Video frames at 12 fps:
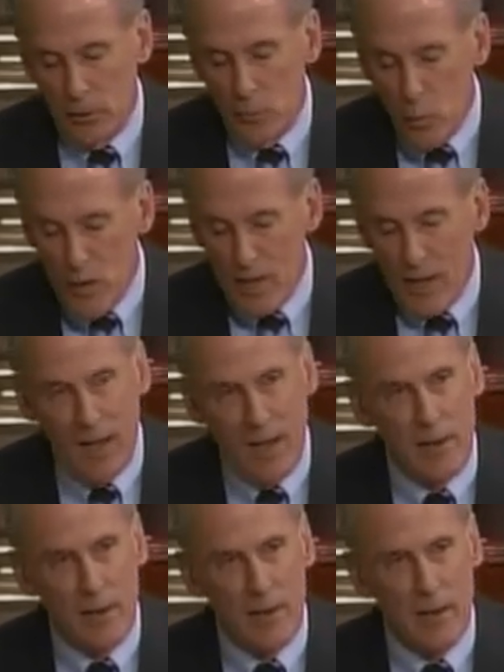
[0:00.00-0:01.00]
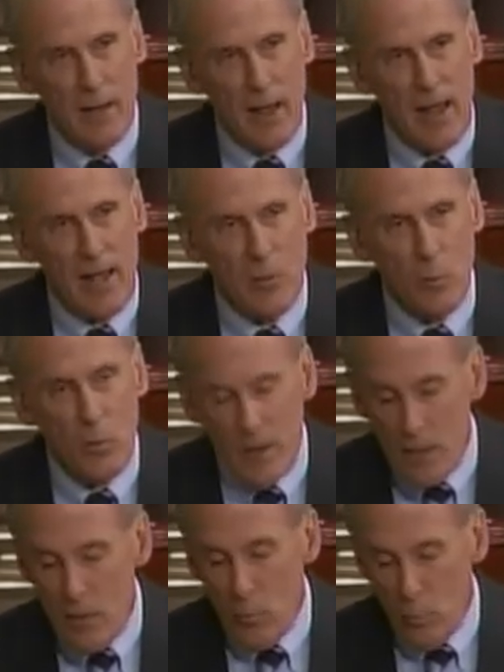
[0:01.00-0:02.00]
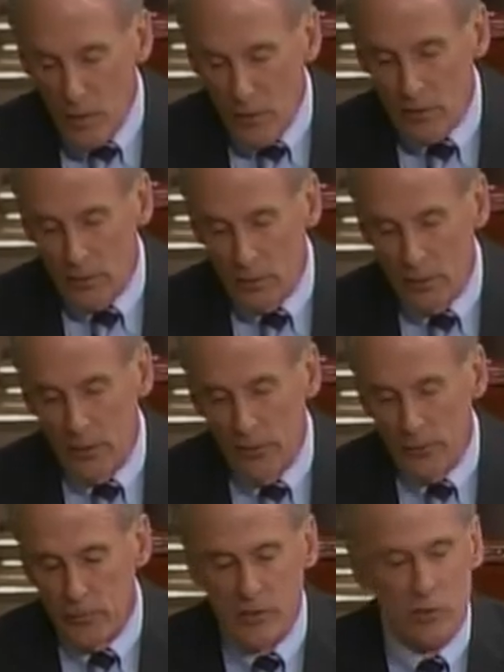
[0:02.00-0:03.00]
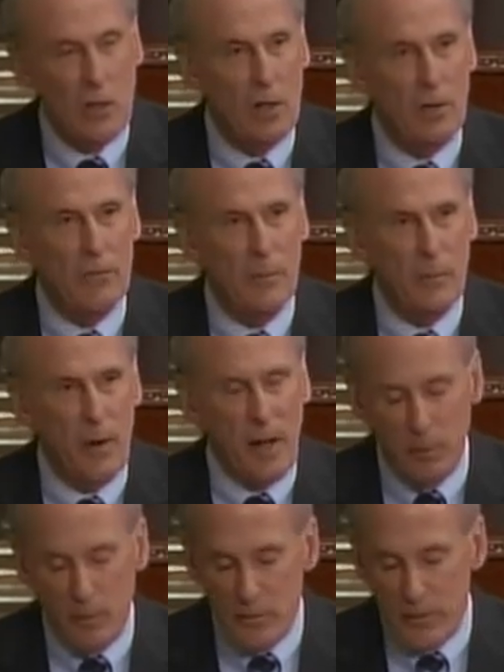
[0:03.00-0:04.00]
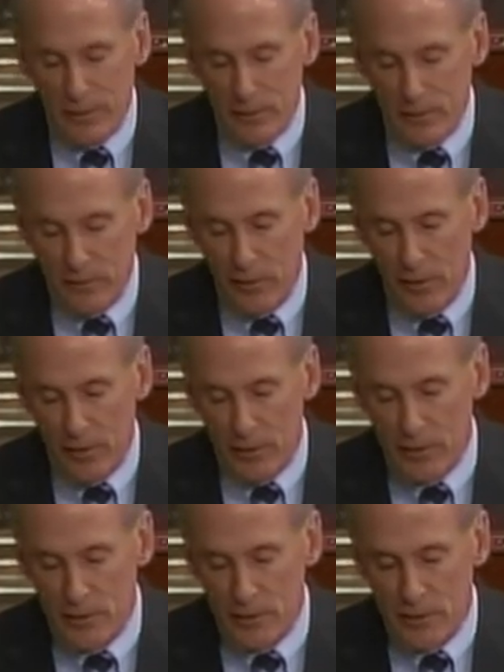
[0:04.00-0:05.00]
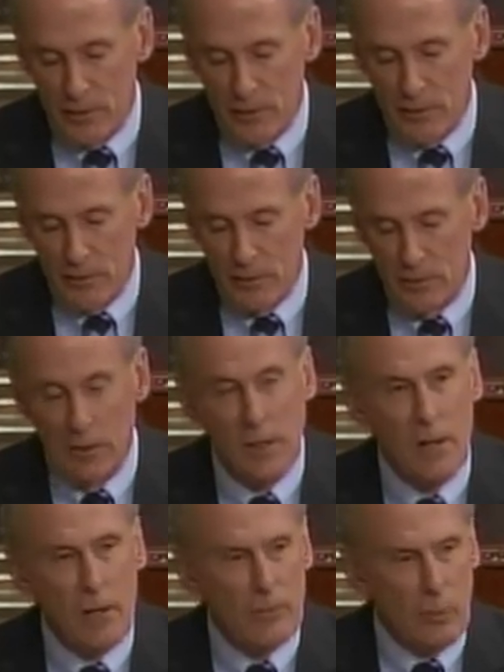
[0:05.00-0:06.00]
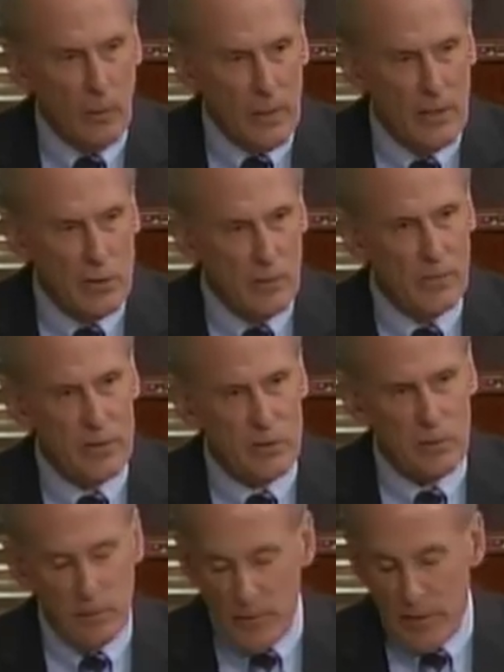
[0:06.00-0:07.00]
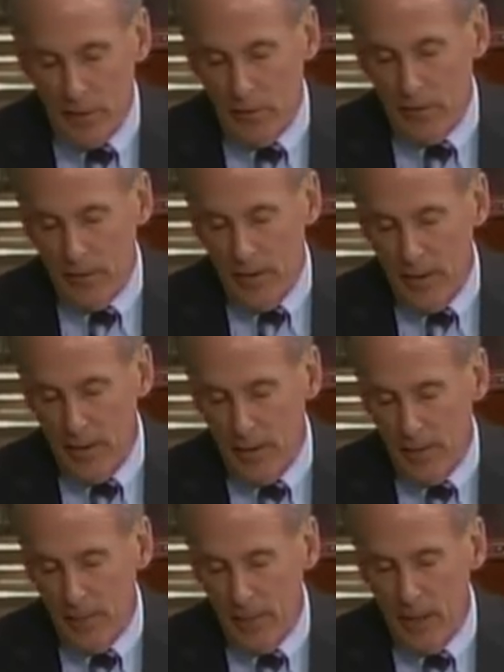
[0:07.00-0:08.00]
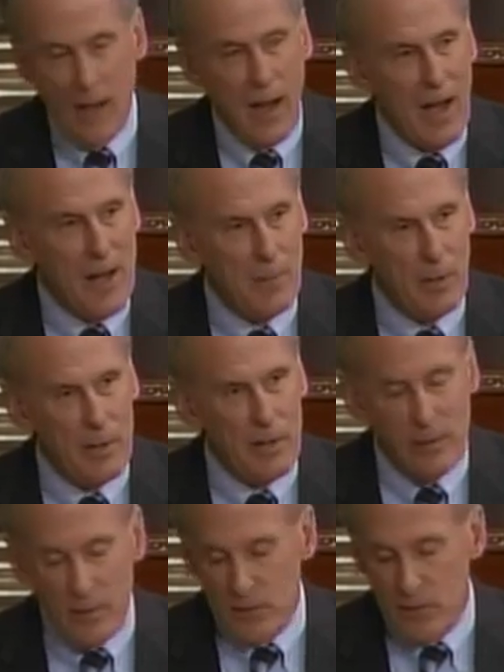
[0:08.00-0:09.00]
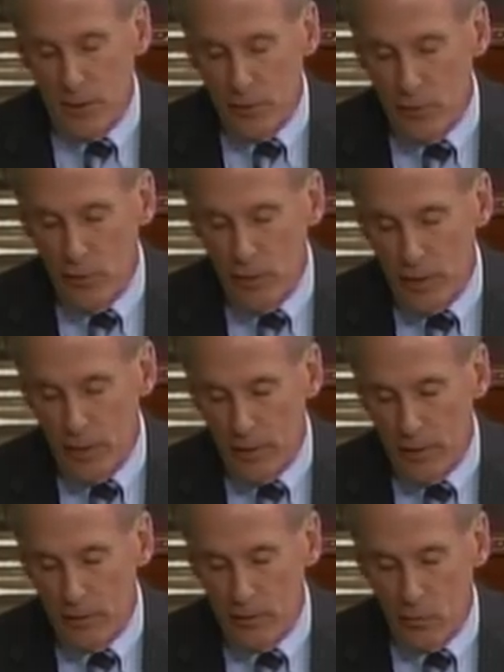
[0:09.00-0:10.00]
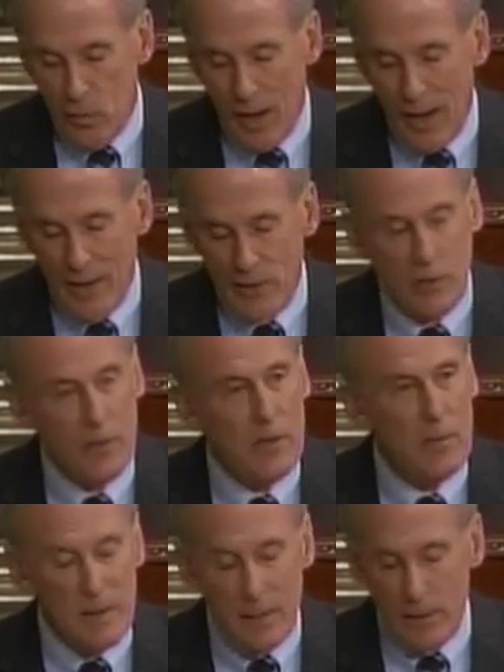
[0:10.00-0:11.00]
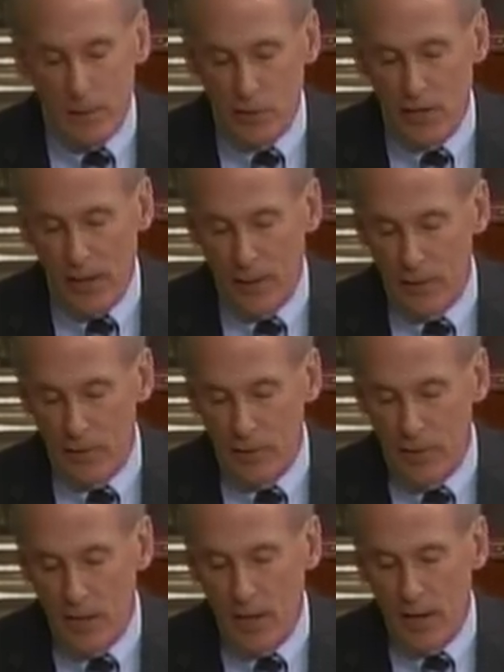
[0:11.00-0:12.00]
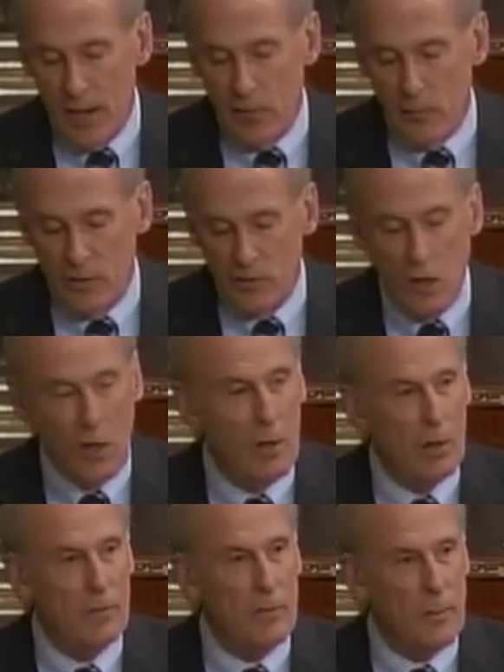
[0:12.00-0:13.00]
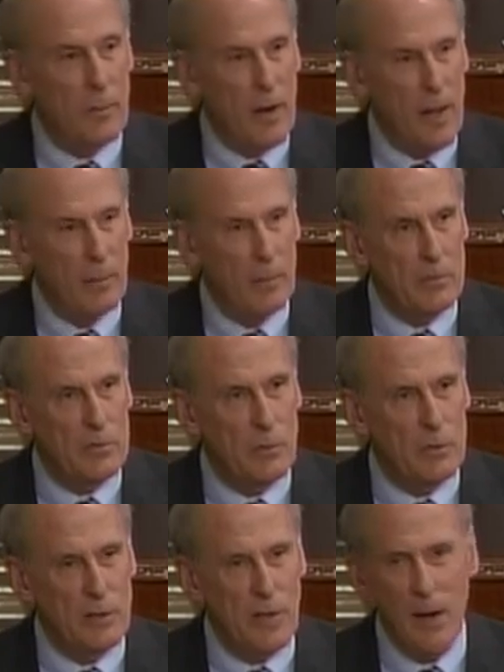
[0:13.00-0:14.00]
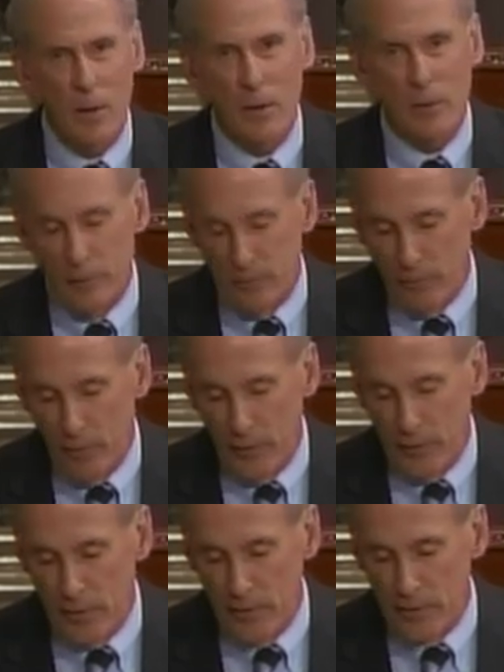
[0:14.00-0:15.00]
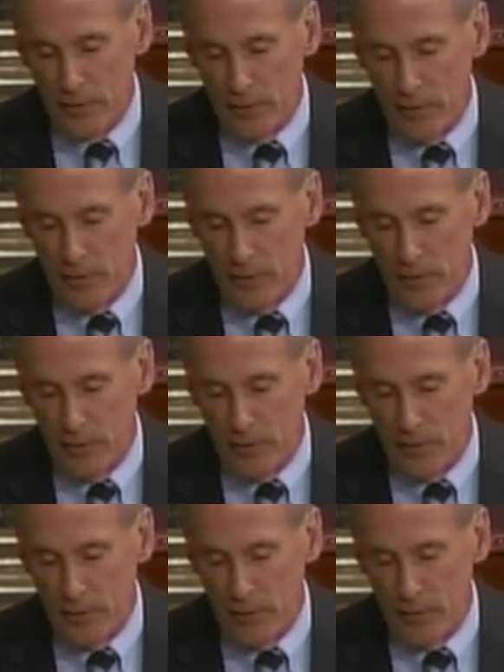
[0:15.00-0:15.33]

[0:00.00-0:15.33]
we can and we will resolve the problems that confront us." For each of us serving here today, I believe it is our duty to rise to the immediate challenge and resolve the problems which now confront us.